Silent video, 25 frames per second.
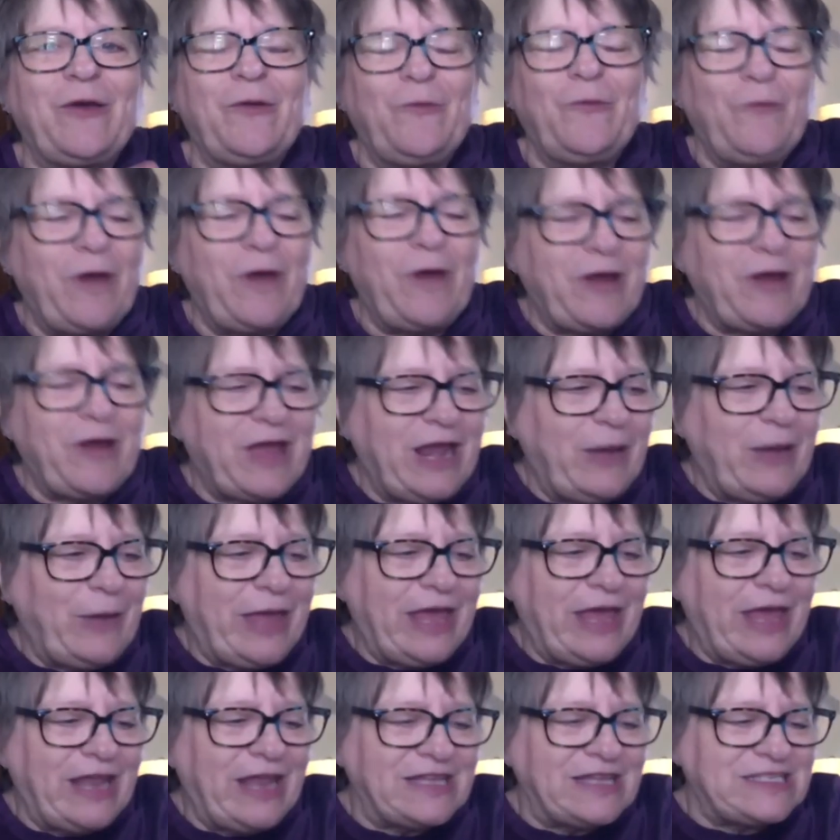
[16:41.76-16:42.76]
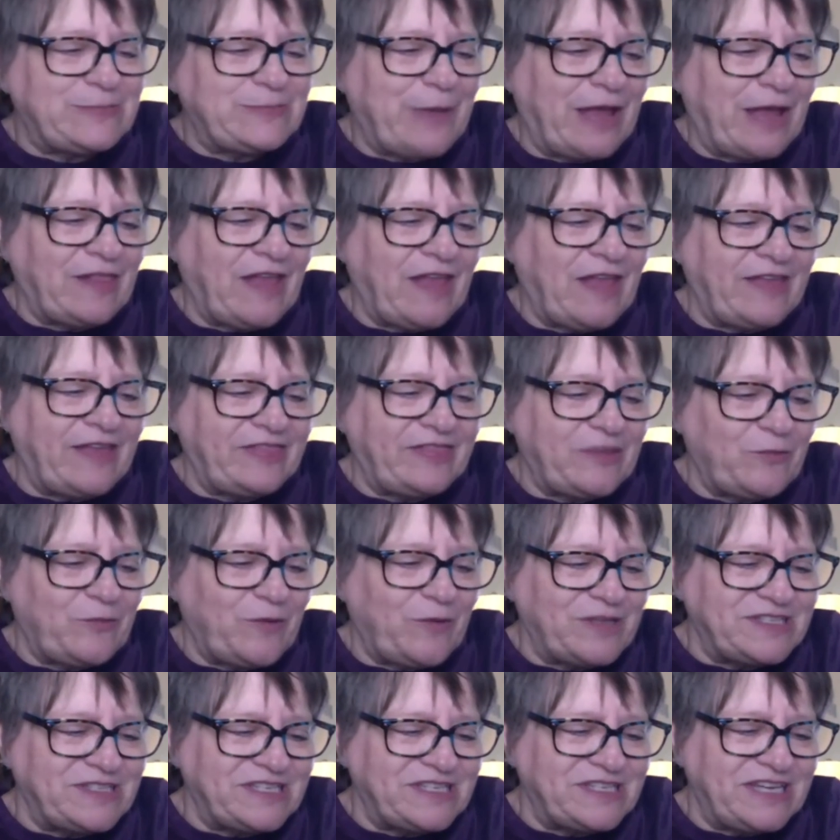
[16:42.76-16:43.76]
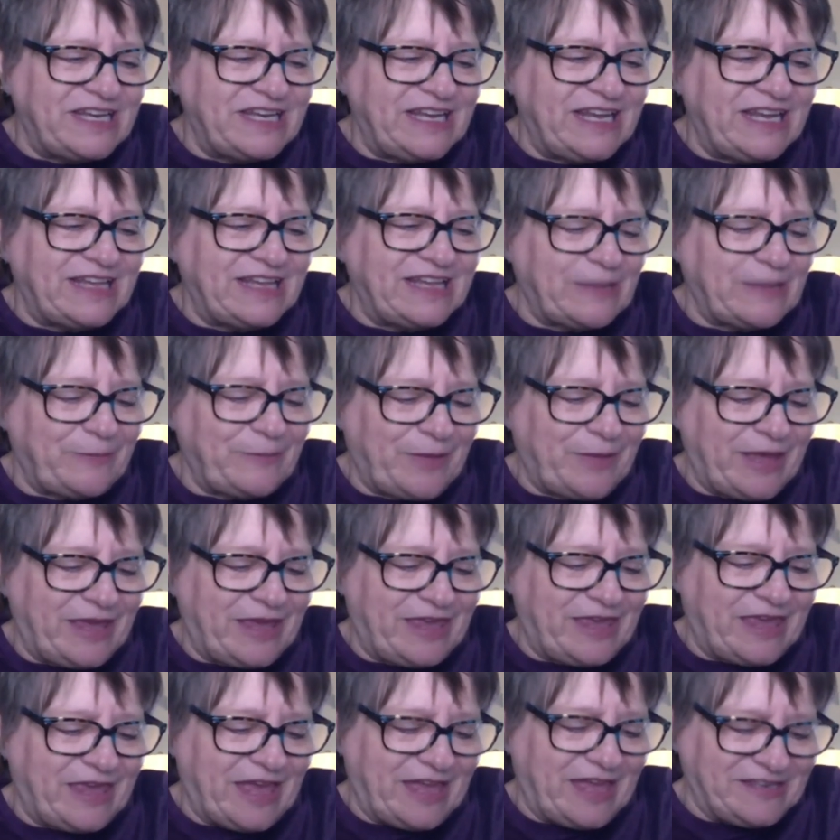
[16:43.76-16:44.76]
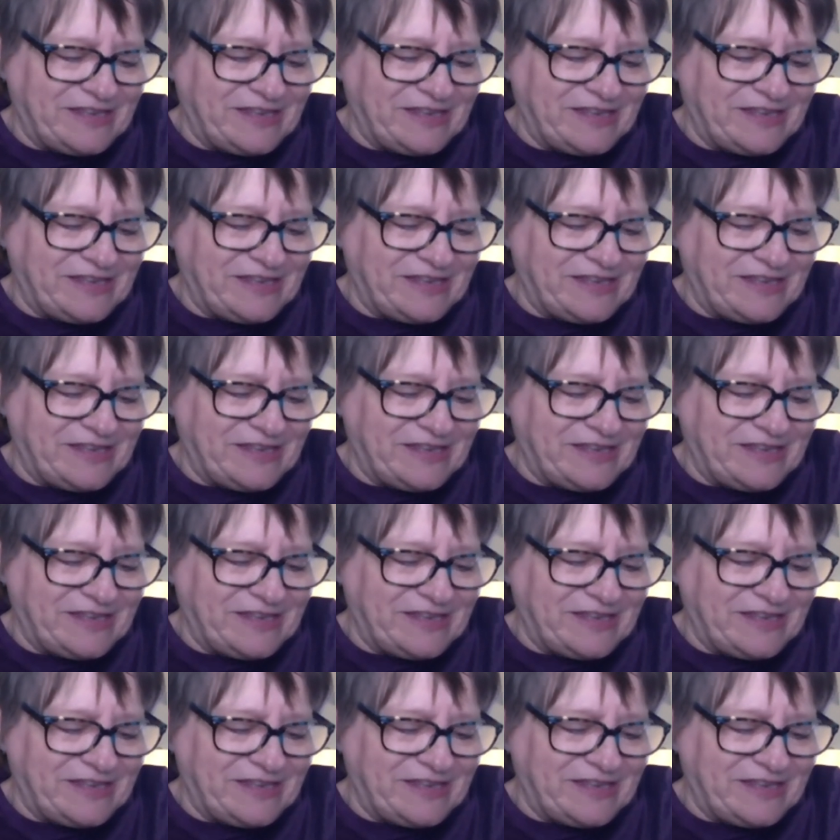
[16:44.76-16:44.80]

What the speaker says: when can we get a spotlight? There wasn't any at the bank yet.